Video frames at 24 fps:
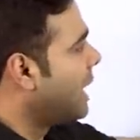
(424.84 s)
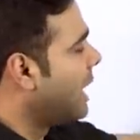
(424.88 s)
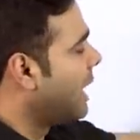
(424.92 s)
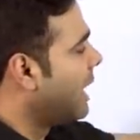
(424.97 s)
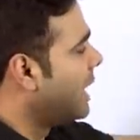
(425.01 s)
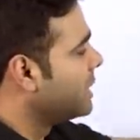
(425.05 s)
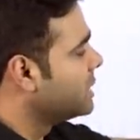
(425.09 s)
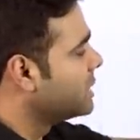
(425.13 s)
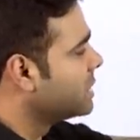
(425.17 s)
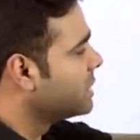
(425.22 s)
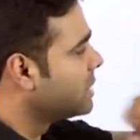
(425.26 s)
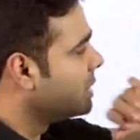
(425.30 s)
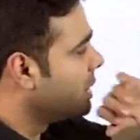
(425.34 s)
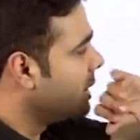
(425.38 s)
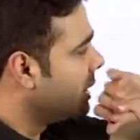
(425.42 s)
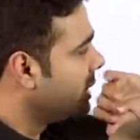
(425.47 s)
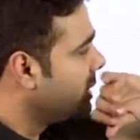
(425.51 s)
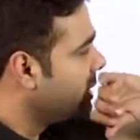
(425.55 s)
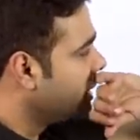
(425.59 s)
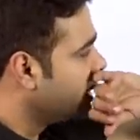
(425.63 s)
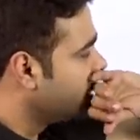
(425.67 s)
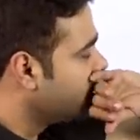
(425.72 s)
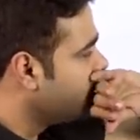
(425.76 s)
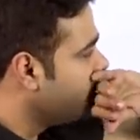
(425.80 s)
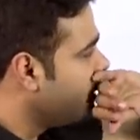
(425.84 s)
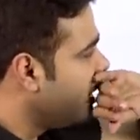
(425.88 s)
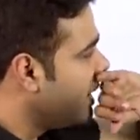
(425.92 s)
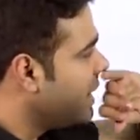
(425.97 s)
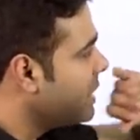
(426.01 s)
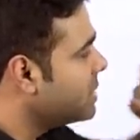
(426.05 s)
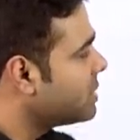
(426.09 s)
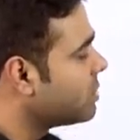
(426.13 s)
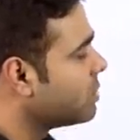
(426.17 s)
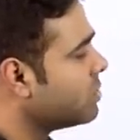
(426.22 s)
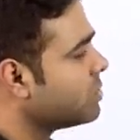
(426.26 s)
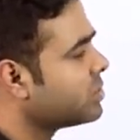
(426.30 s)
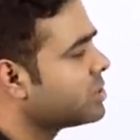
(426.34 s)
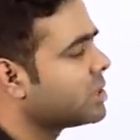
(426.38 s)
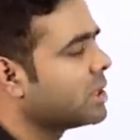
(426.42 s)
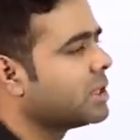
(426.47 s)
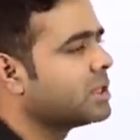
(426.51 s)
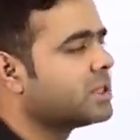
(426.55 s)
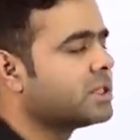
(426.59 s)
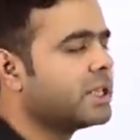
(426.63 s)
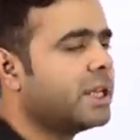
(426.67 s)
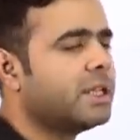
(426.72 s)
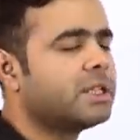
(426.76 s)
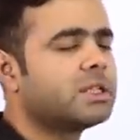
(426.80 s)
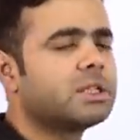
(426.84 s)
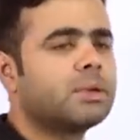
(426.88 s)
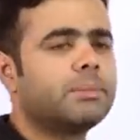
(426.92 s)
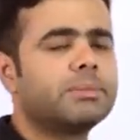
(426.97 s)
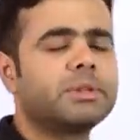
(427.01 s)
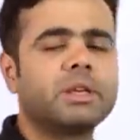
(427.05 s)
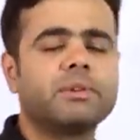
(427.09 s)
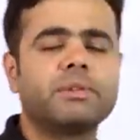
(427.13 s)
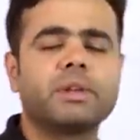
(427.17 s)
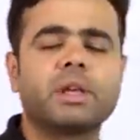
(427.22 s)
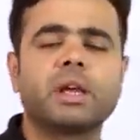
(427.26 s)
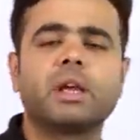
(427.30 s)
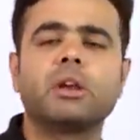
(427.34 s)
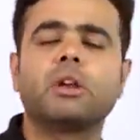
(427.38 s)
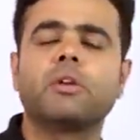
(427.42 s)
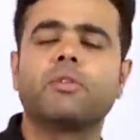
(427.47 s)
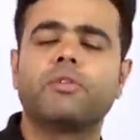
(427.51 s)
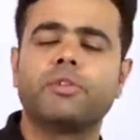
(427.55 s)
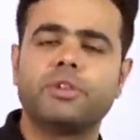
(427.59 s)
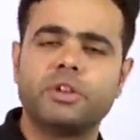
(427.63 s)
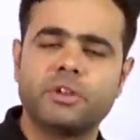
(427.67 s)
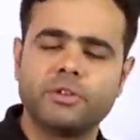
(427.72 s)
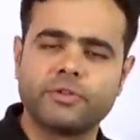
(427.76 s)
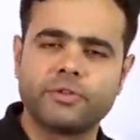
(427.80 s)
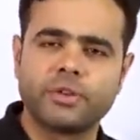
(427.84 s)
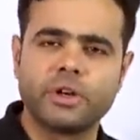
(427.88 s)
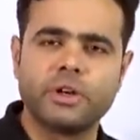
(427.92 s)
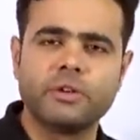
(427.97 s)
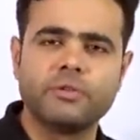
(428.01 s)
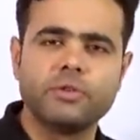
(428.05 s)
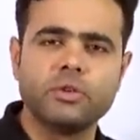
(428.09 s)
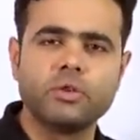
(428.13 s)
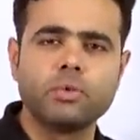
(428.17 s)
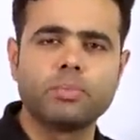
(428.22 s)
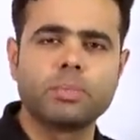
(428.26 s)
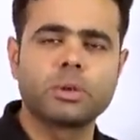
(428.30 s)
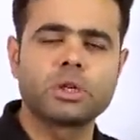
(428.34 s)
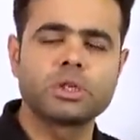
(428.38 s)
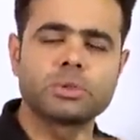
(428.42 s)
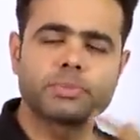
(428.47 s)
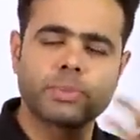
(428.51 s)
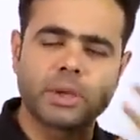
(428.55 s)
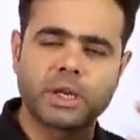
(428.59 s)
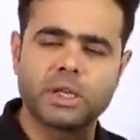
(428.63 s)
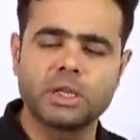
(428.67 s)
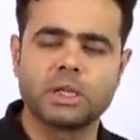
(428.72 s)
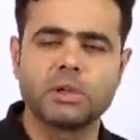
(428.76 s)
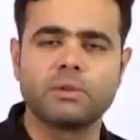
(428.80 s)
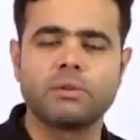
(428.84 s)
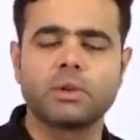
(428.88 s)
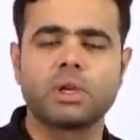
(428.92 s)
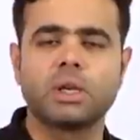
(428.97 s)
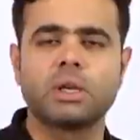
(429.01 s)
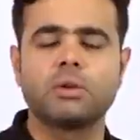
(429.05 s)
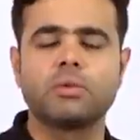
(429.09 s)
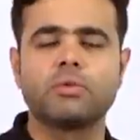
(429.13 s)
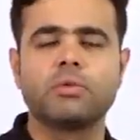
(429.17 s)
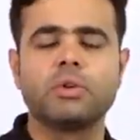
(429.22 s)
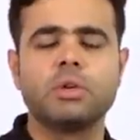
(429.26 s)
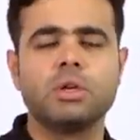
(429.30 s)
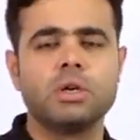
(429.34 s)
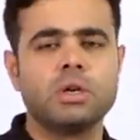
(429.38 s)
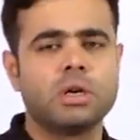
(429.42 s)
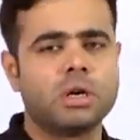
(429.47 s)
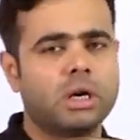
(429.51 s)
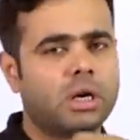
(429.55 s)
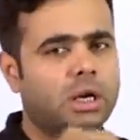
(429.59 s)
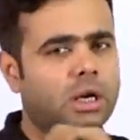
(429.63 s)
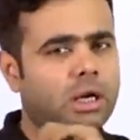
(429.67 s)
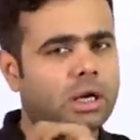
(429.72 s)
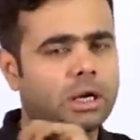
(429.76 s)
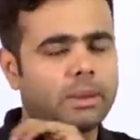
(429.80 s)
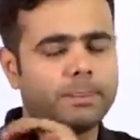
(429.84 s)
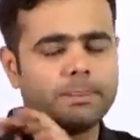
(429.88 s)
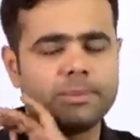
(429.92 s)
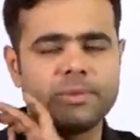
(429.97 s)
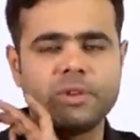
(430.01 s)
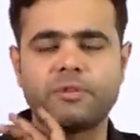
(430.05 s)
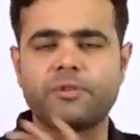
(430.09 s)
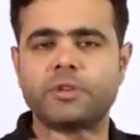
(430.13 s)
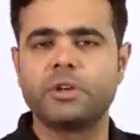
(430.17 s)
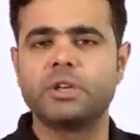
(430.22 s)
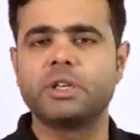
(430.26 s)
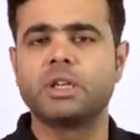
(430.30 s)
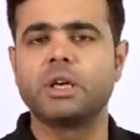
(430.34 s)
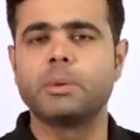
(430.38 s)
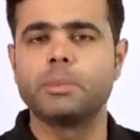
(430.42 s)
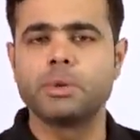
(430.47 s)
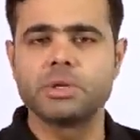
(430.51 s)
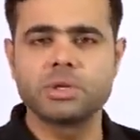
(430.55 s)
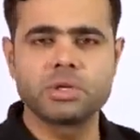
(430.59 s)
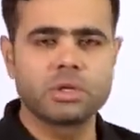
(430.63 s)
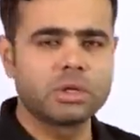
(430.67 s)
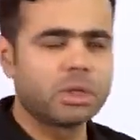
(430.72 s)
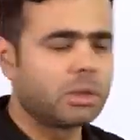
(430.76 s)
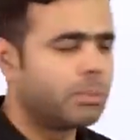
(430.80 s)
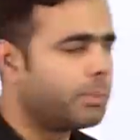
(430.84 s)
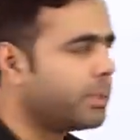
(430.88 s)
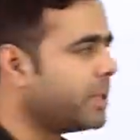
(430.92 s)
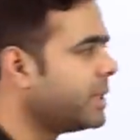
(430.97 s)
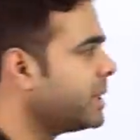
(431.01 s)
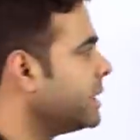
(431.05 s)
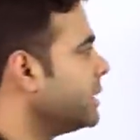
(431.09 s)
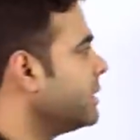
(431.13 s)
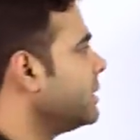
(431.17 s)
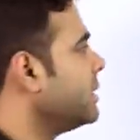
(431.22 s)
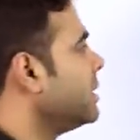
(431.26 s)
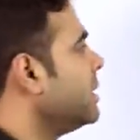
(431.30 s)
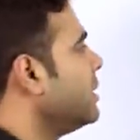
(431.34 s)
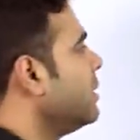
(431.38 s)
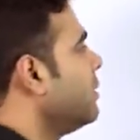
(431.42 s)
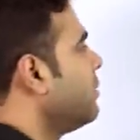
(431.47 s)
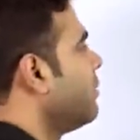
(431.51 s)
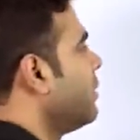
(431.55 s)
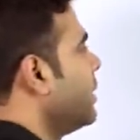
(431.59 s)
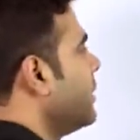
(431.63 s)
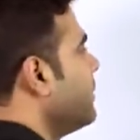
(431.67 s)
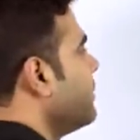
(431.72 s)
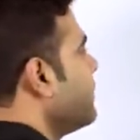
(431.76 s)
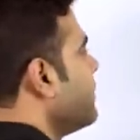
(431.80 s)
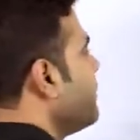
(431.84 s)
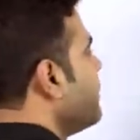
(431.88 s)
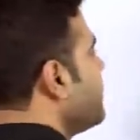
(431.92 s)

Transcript: as uh, it does mean to say something with kind of different view, perspective, kind of uh, different dimension completely, fine.